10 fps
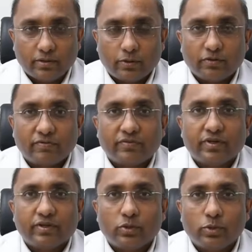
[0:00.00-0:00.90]
lot
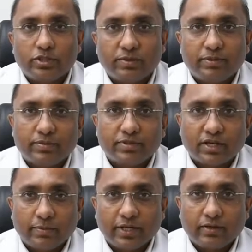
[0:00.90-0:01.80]
of cold symptoms
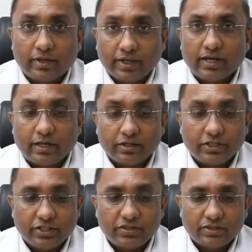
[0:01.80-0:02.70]
coming, like
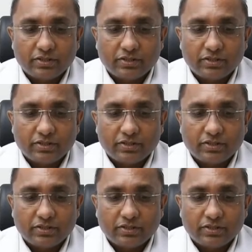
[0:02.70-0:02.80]
allergies.